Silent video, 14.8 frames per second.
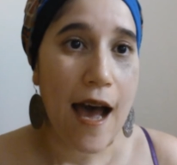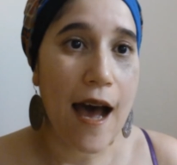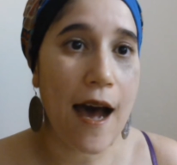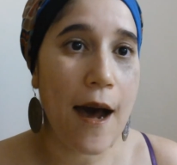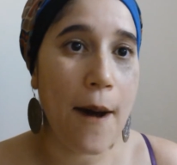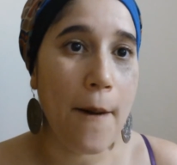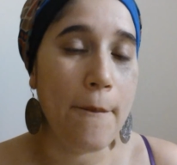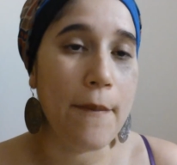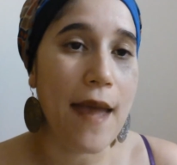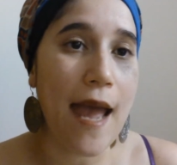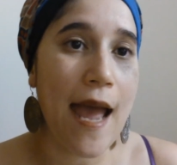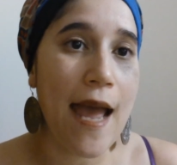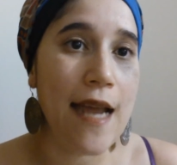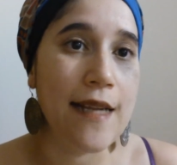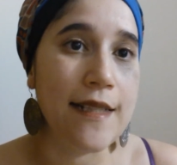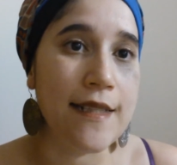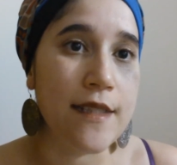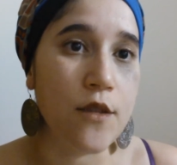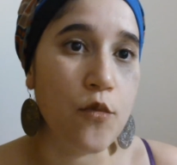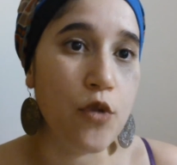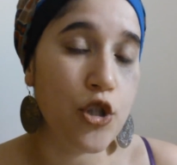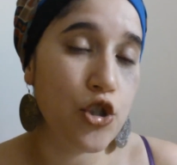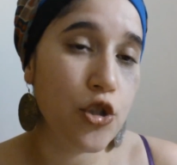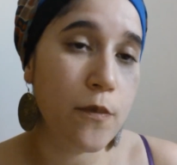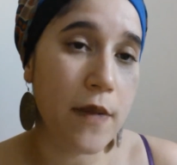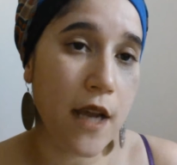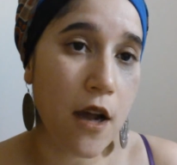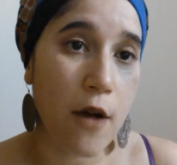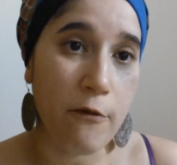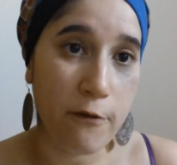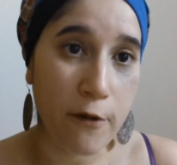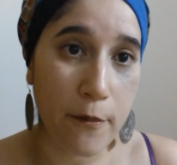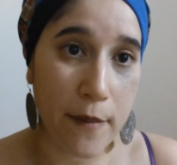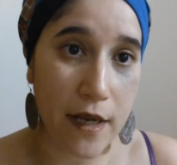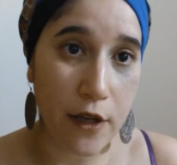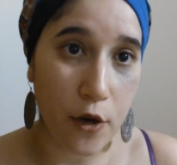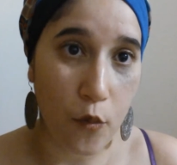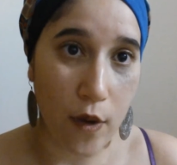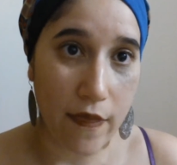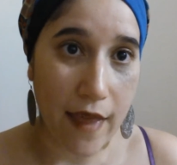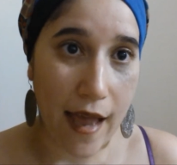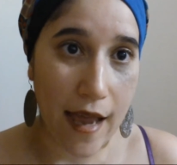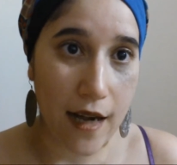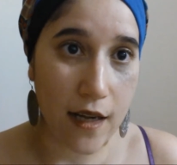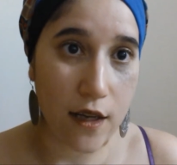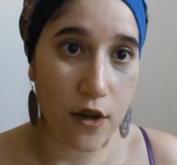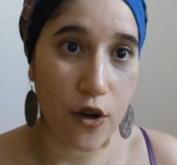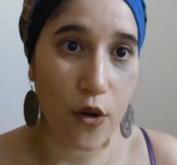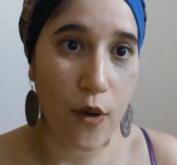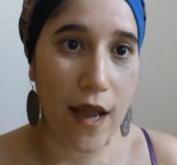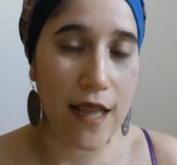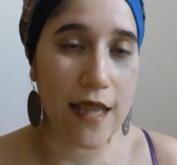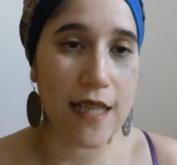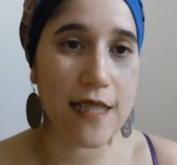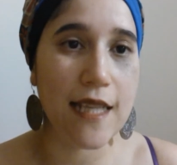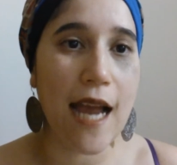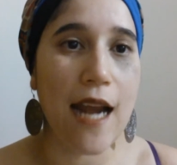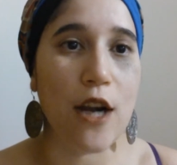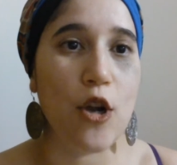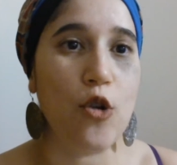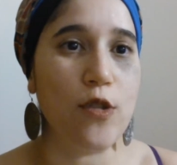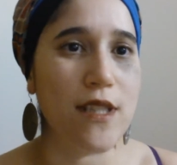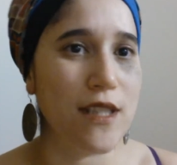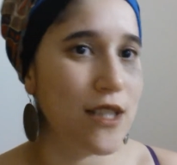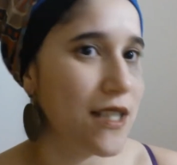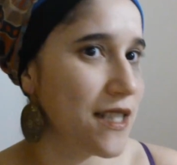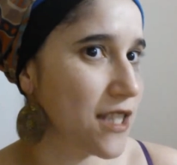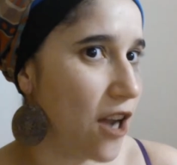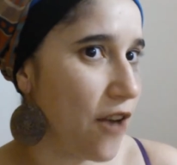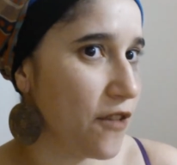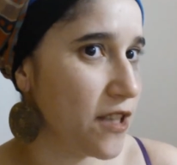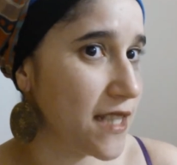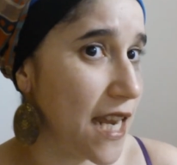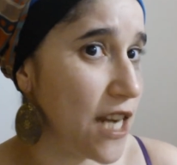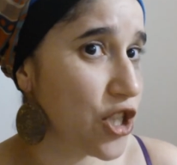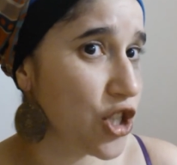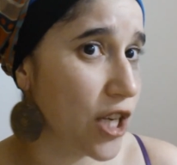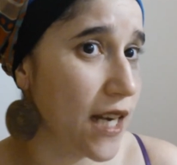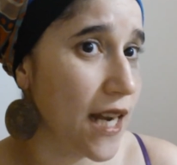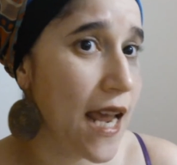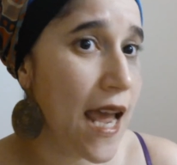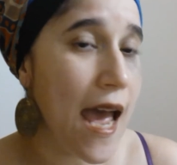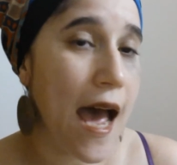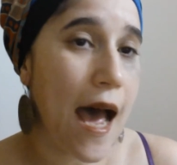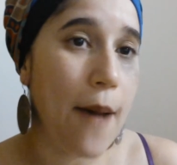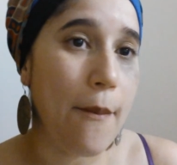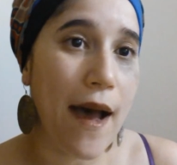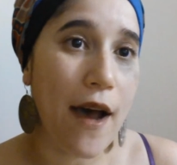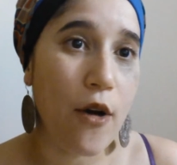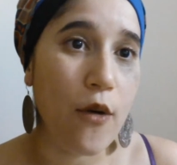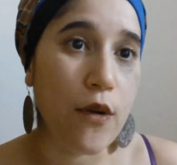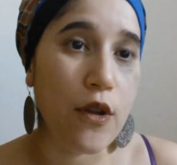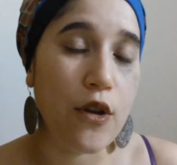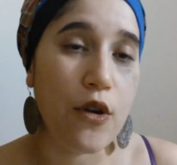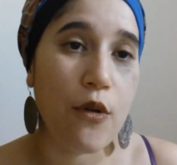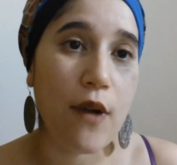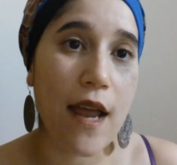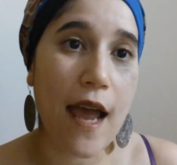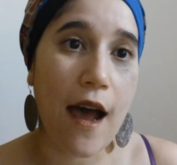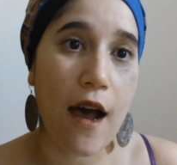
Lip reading: And we should become familiar with that, you know, and this kind of goes into this conversation about, you know,